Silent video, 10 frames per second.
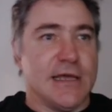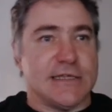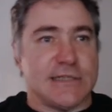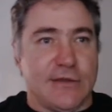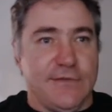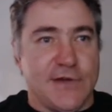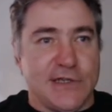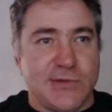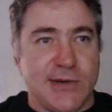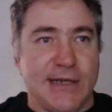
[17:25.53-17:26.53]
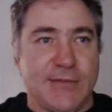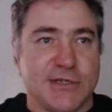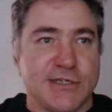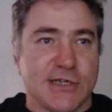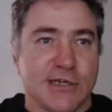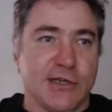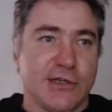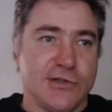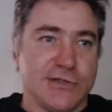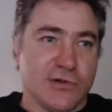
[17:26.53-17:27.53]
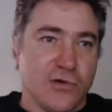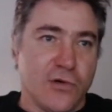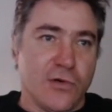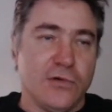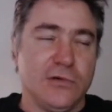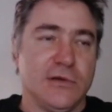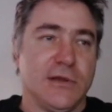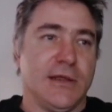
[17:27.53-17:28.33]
So the first 20 images I don't use at all